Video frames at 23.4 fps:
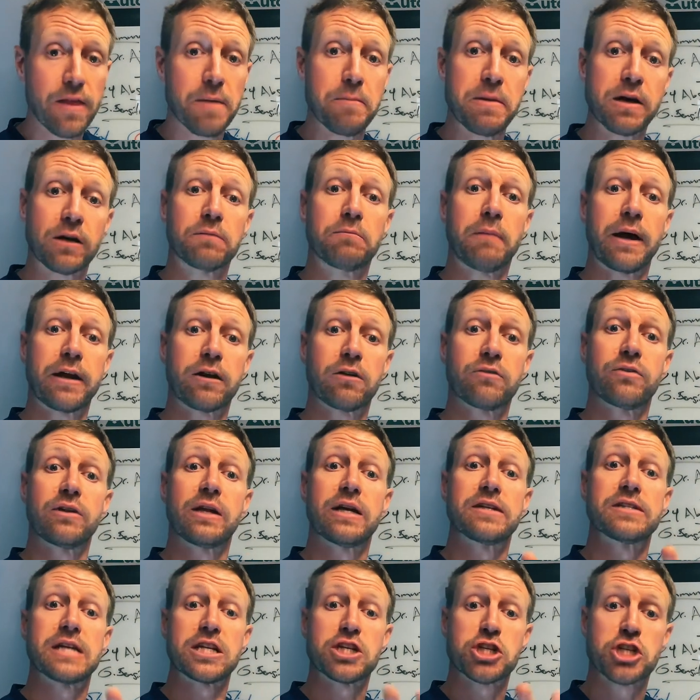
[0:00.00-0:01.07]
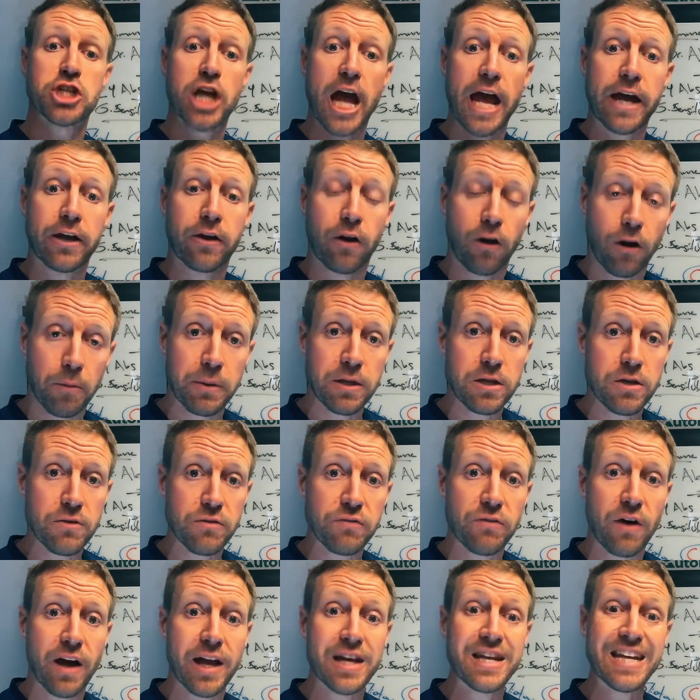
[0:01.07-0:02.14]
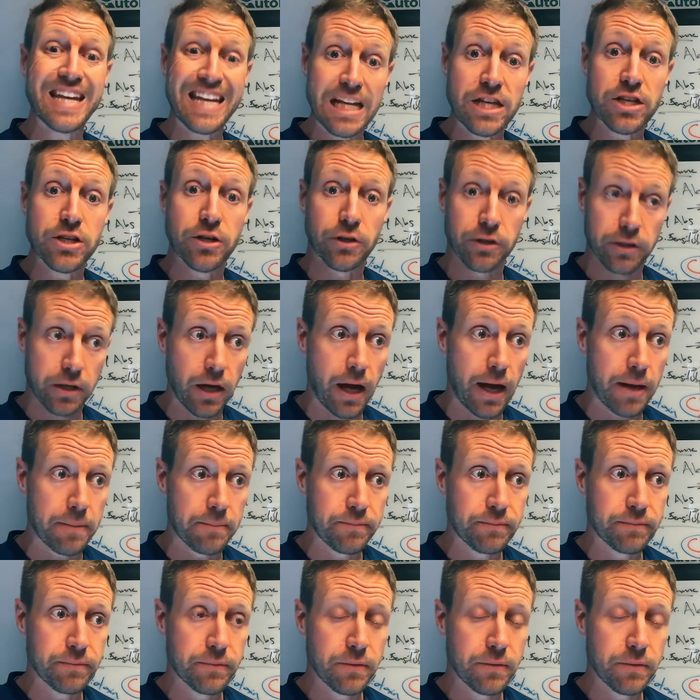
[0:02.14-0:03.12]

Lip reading: The microvilli is that shag carpet you find in your gut.